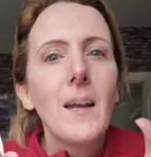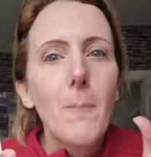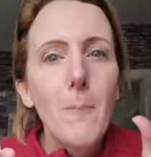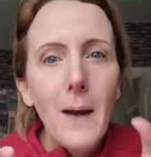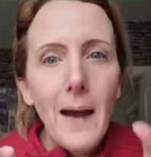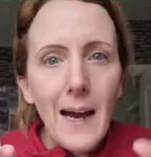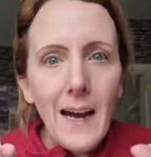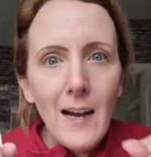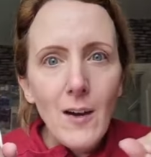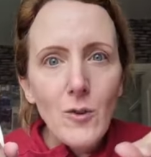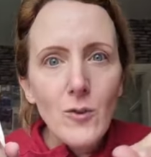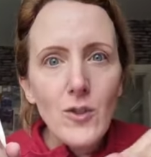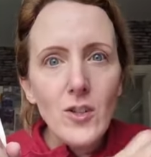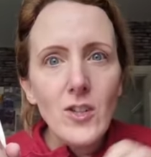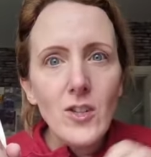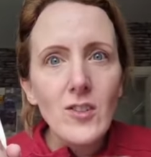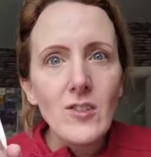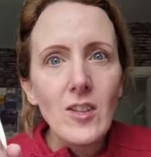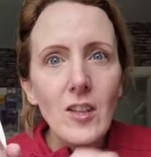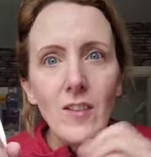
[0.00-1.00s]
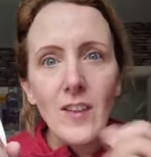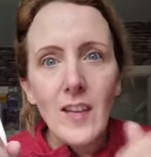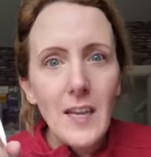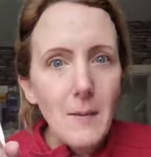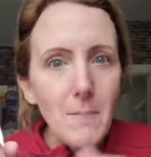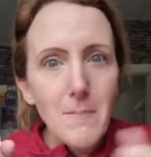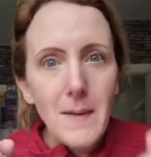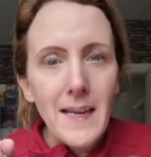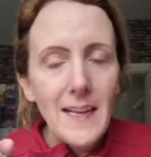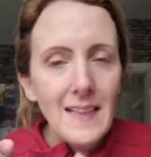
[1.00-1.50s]
Powders that
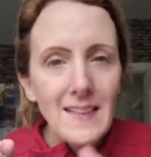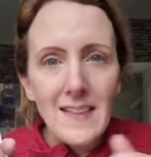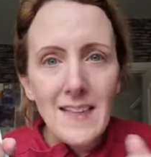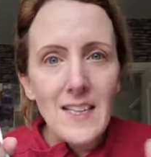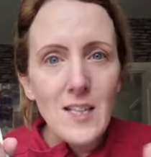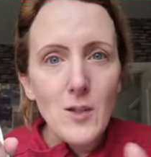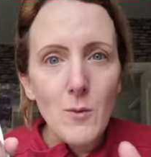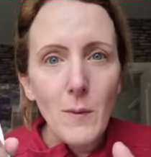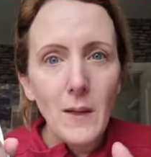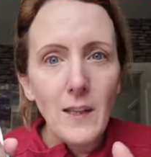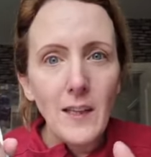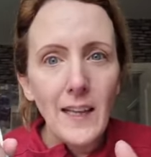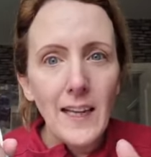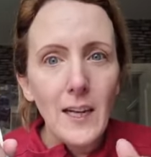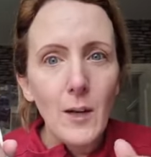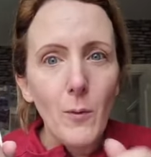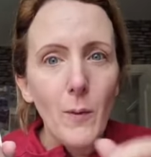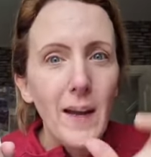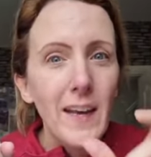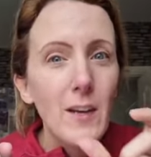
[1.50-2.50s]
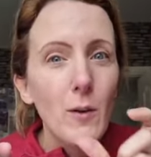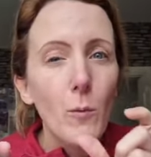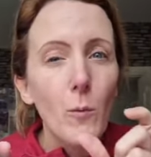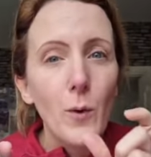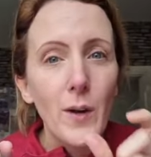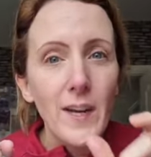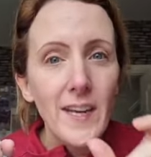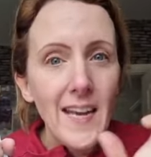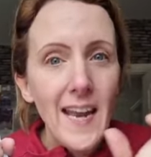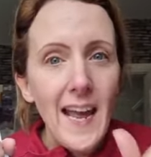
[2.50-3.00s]
you mix into a liquid
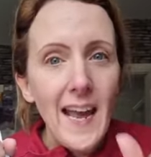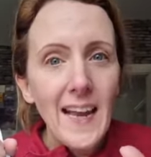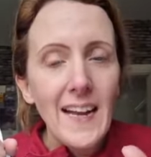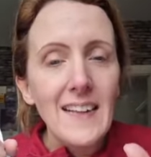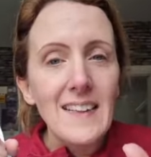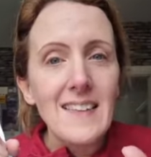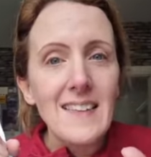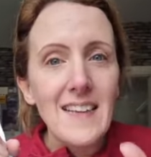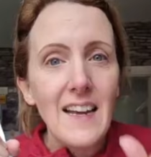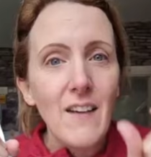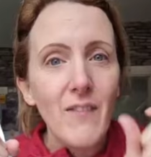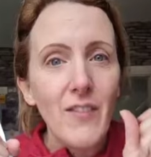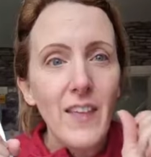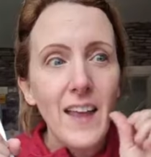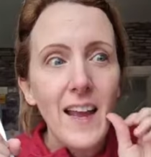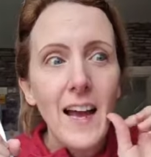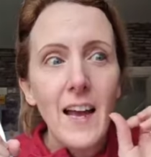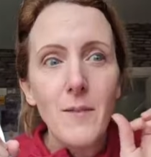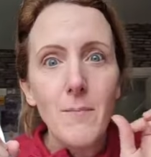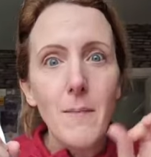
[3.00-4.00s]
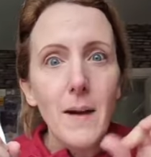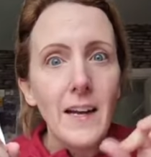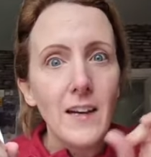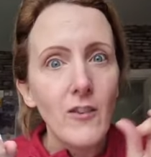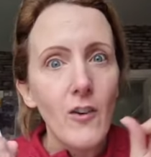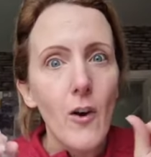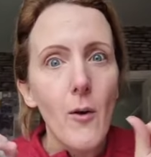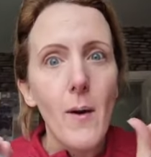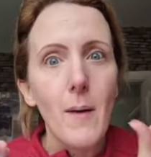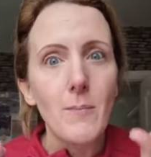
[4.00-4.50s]
were next if they had
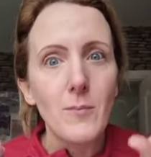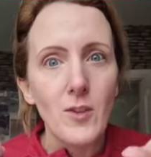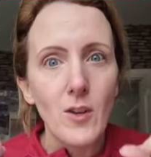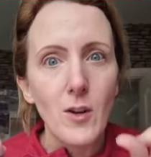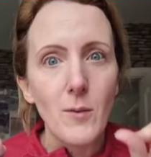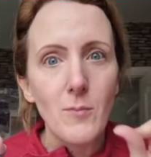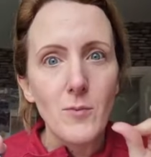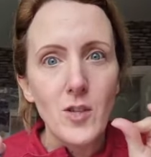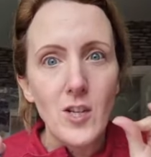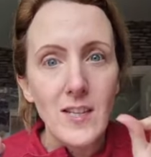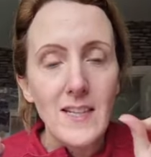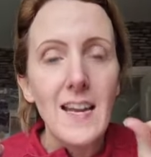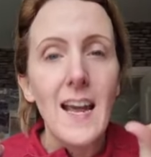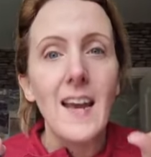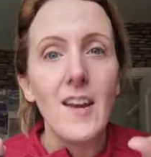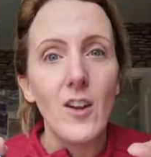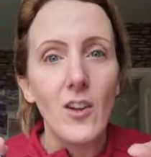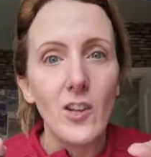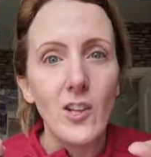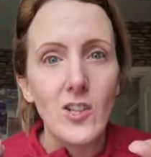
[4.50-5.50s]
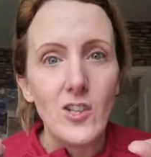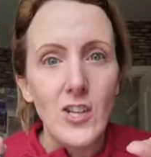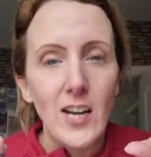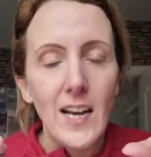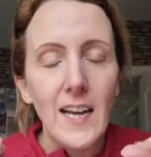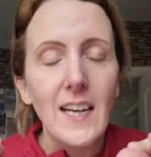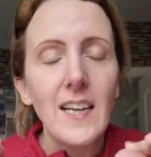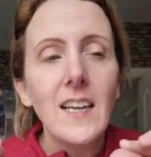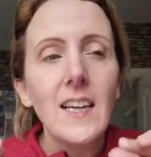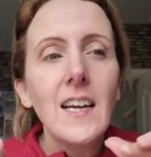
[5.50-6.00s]
micro absorption
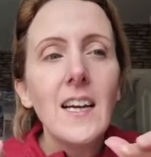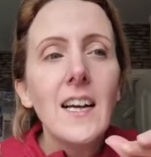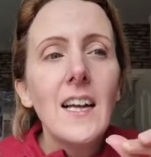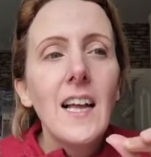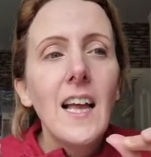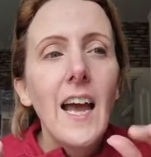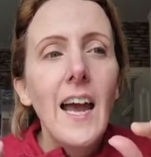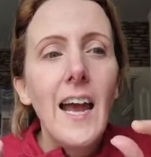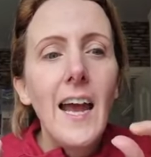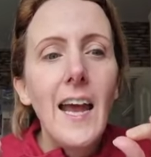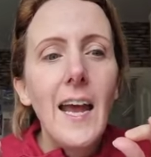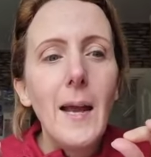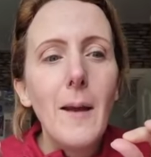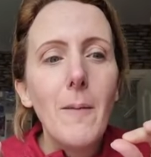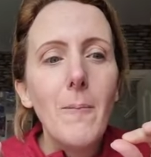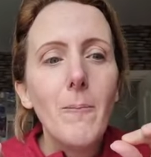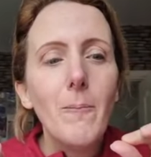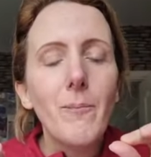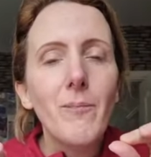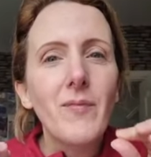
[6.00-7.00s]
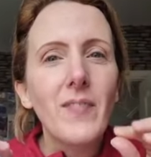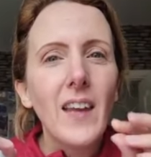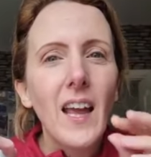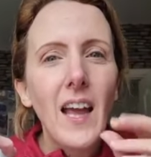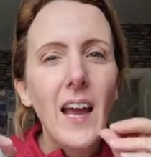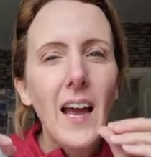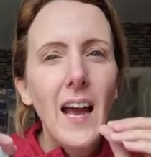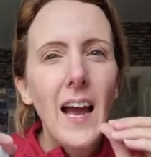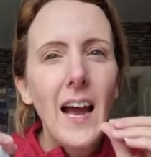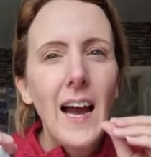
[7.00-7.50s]
technology. And
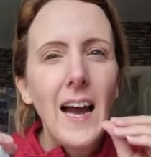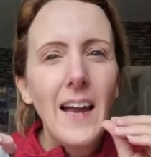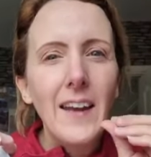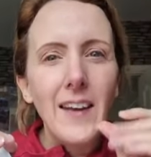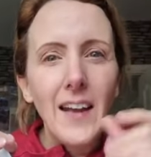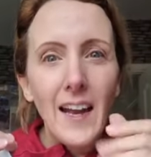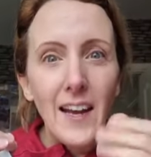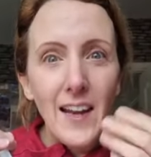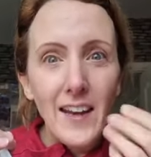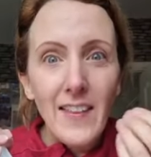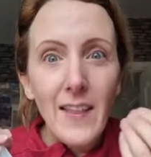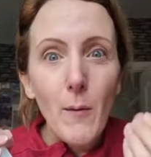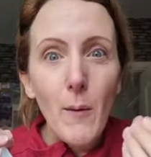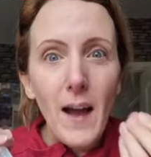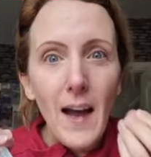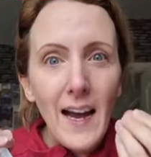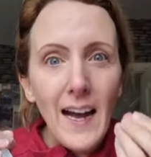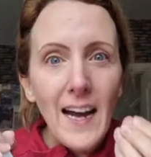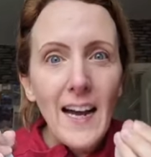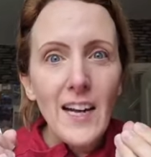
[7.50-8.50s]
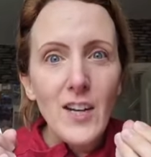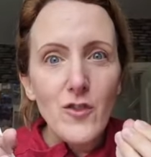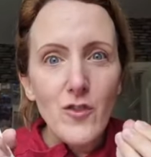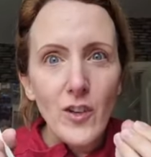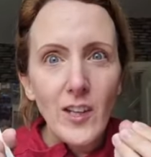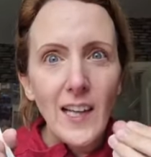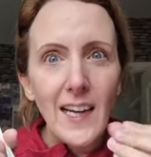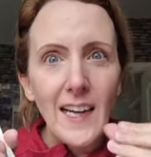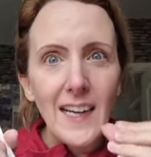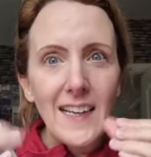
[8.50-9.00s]
they were
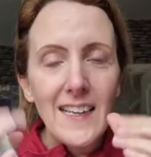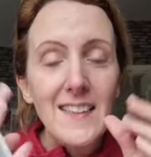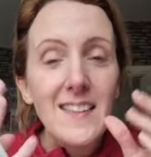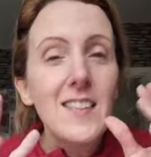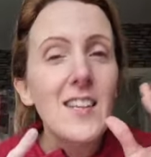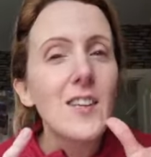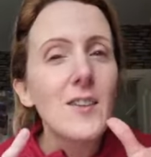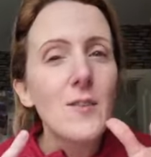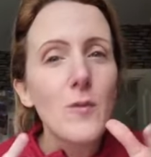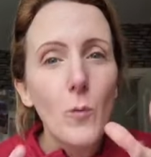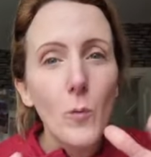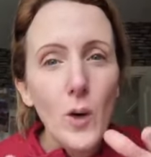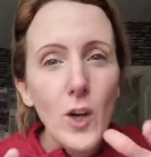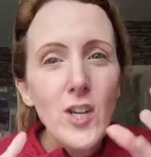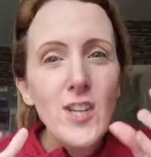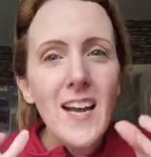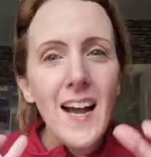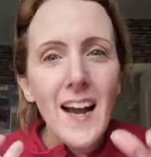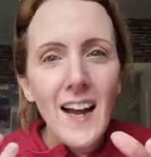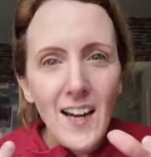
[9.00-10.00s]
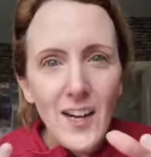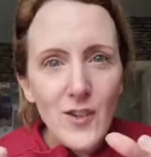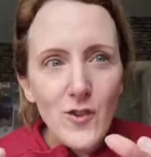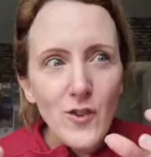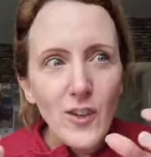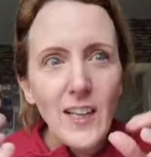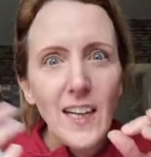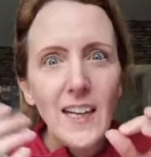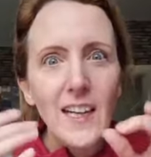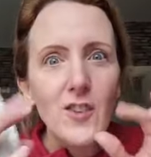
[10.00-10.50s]
hydrolyzed, because the word
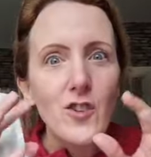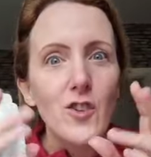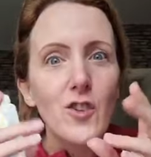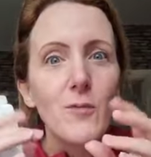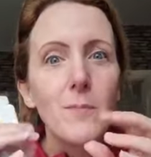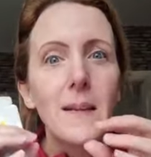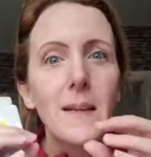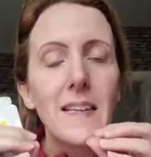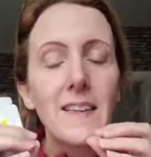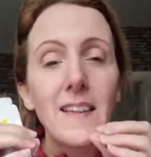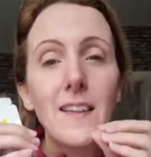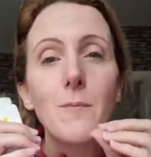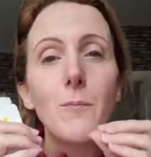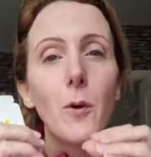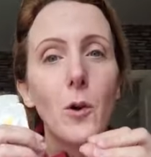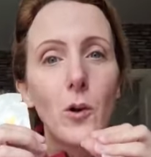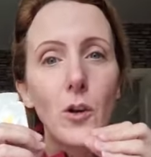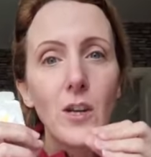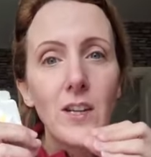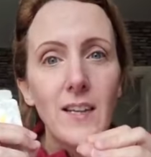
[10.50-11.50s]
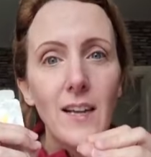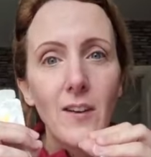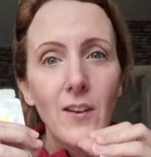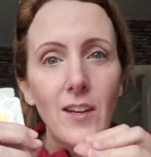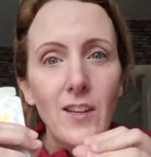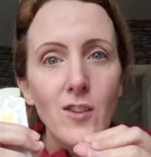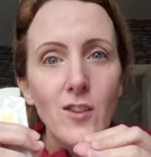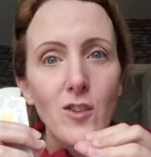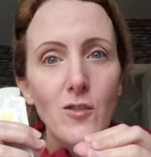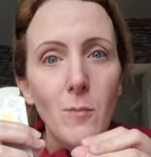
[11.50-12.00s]
hydrolyzed just means it's broken down
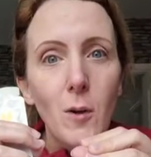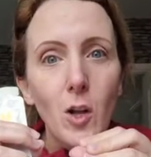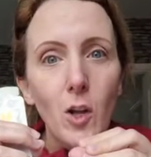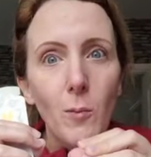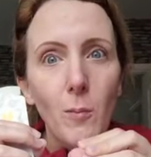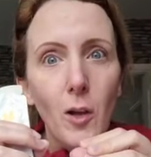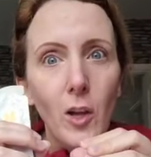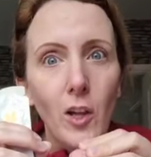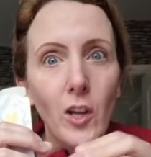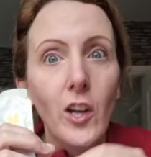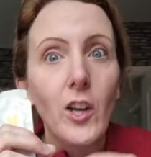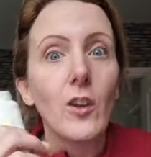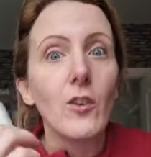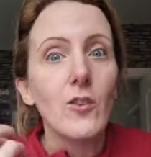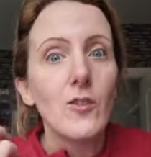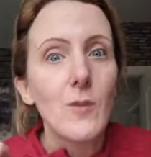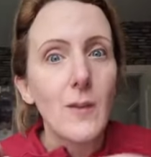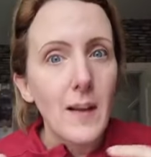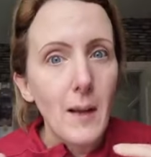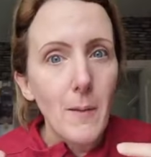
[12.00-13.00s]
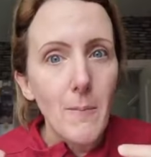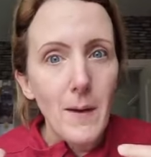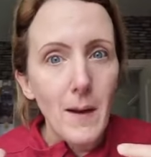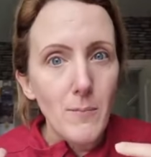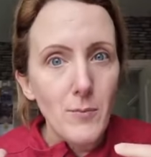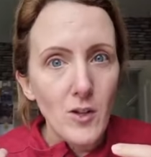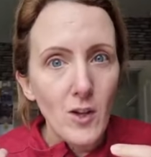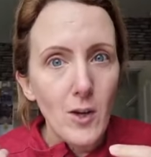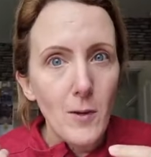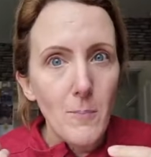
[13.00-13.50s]
into smaller molecules so it can be
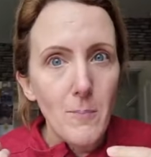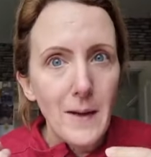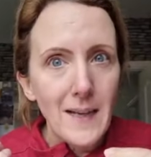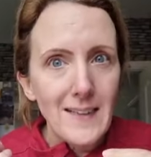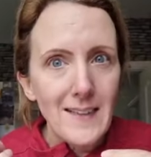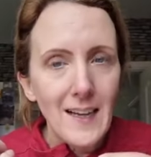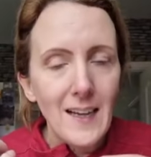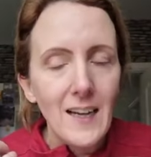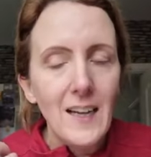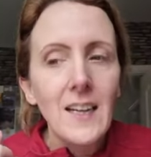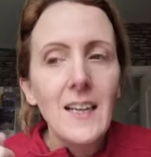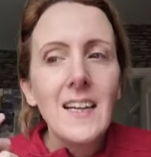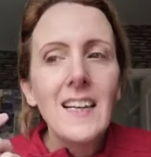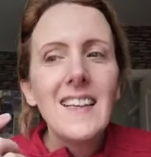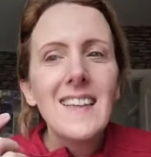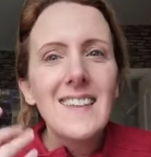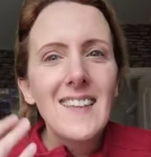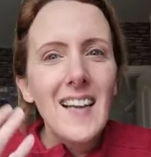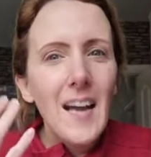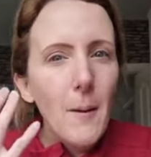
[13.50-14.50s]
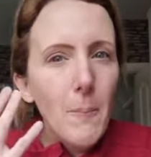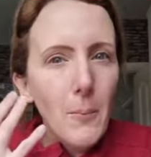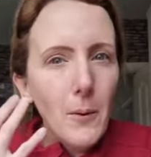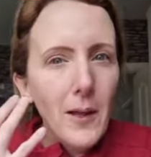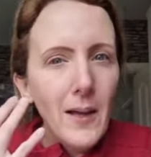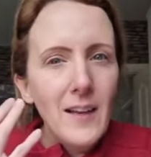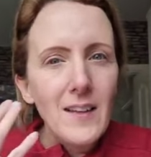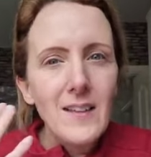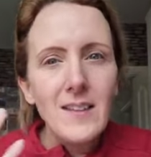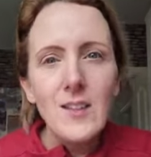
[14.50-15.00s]
absorbed better.
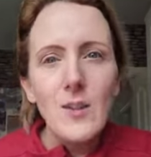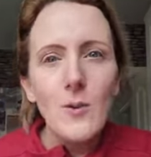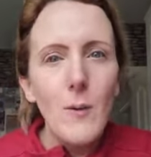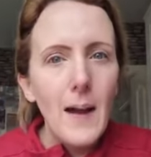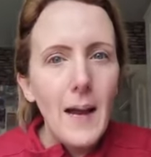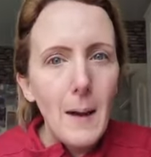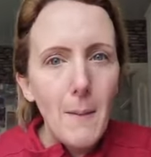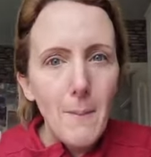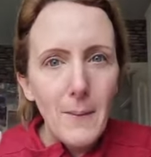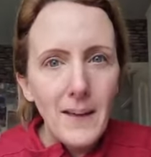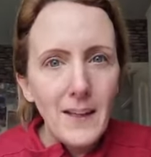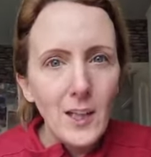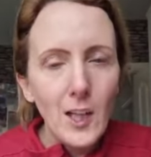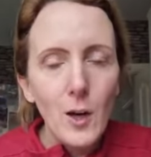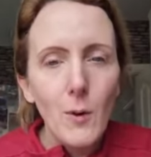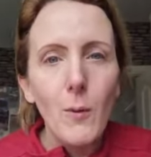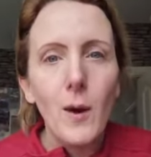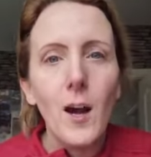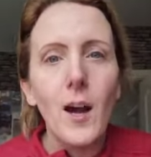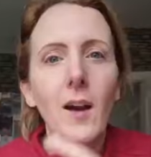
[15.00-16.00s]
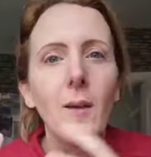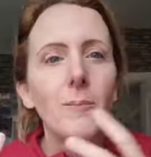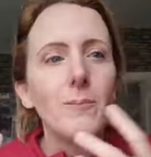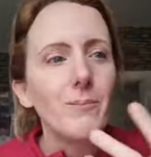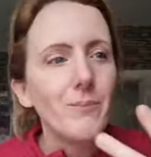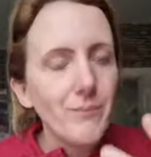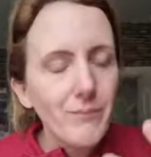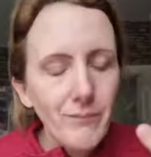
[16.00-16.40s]
Tablets, quite a bit lower.